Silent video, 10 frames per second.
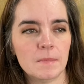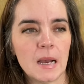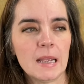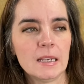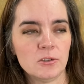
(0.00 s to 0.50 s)

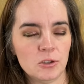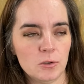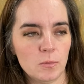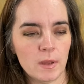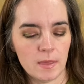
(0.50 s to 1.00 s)
My
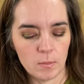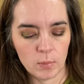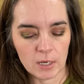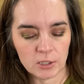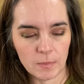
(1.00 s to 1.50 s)
issue with
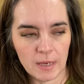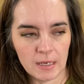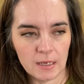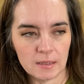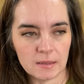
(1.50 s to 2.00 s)
project
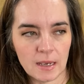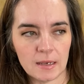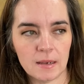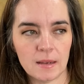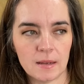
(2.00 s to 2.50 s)
painting is
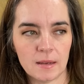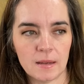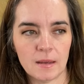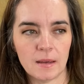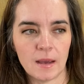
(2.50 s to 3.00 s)
I,
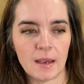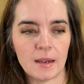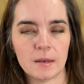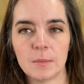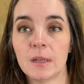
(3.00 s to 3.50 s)
I
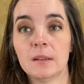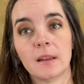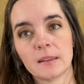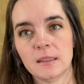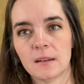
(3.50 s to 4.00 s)
end up
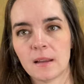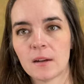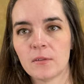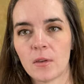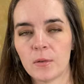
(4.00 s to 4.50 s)
neglecting a lot
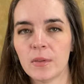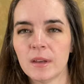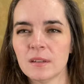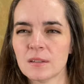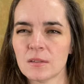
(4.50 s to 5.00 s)
of other
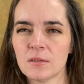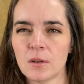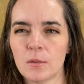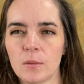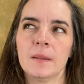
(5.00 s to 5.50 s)
things,
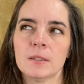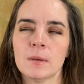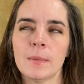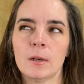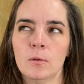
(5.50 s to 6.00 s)
so that's
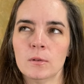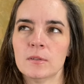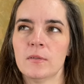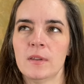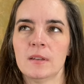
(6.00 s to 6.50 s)
why my goals
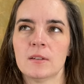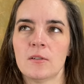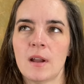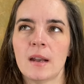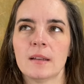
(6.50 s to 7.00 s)
for this are
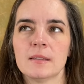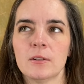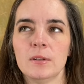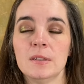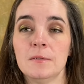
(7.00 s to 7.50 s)
not
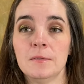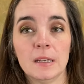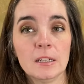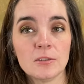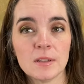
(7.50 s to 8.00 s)
necessarily to
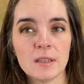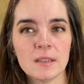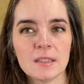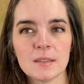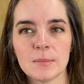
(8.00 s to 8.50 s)
finish
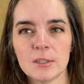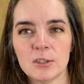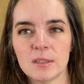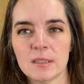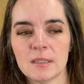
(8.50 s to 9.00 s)
things, but
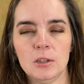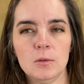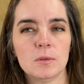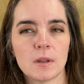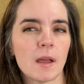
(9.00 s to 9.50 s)
just
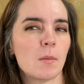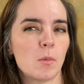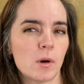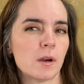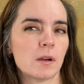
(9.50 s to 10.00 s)
use a lot
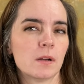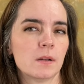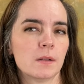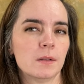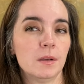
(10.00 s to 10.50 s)
more,
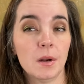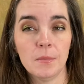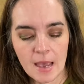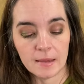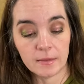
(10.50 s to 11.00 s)
you know?
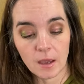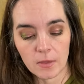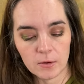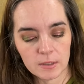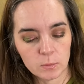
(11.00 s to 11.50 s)
Then the
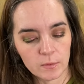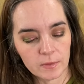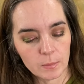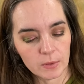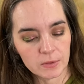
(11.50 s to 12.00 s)
other is one
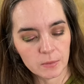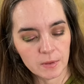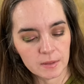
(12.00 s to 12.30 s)
from Persona.